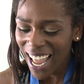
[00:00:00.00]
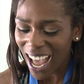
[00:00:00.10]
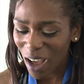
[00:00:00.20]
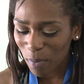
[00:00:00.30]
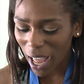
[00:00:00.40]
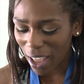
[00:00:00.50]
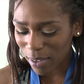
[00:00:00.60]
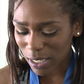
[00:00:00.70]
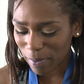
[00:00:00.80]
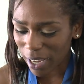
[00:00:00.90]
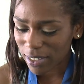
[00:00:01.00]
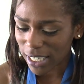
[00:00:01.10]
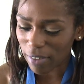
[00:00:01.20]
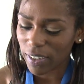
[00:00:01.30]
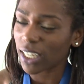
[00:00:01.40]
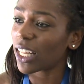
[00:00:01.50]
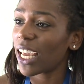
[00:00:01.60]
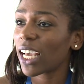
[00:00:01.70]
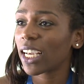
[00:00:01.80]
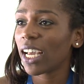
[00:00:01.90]
um, it was best, definitely
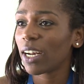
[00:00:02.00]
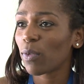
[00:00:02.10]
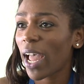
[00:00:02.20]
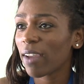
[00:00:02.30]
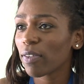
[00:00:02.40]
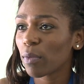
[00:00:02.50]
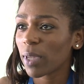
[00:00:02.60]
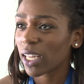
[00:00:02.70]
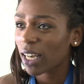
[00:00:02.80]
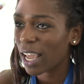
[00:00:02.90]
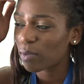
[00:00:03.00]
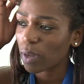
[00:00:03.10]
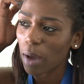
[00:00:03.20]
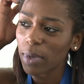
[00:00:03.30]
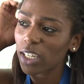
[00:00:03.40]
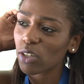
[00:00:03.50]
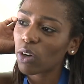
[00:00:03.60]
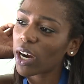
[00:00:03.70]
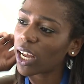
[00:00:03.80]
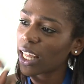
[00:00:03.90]
a good way for me. Like coming to
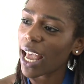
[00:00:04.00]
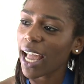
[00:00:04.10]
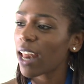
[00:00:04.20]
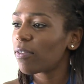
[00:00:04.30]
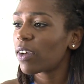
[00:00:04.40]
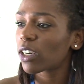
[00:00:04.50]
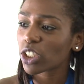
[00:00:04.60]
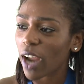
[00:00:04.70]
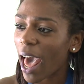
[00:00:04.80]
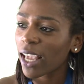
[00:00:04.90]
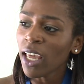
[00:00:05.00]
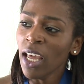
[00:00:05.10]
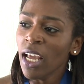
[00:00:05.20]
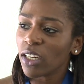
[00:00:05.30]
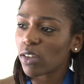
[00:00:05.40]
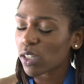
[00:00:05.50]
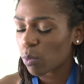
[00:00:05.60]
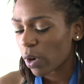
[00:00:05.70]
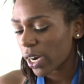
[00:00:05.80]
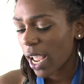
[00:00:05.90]
school early, I got to fill the track, do some
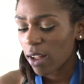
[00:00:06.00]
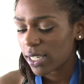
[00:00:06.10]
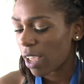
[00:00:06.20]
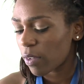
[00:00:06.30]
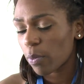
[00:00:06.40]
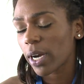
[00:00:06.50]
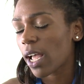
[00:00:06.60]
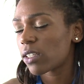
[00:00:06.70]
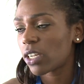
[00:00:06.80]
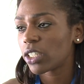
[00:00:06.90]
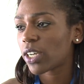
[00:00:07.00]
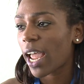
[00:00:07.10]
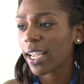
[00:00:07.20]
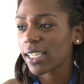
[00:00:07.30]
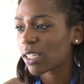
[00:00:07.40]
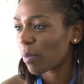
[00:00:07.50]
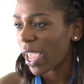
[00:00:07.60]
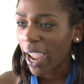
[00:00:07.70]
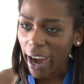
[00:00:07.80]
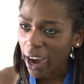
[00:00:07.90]
workouts, heavy workouts on the track, get some
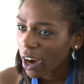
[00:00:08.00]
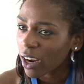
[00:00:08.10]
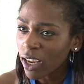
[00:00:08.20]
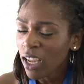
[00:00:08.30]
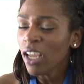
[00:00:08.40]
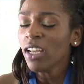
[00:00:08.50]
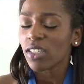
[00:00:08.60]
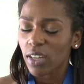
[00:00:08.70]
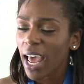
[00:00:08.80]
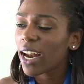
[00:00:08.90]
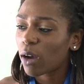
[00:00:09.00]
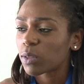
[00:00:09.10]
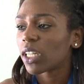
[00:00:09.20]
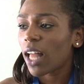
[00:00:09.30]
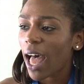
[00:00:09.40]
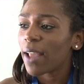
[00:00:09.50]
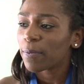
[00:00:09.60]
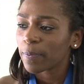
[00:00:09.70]
air. So that helped a lot.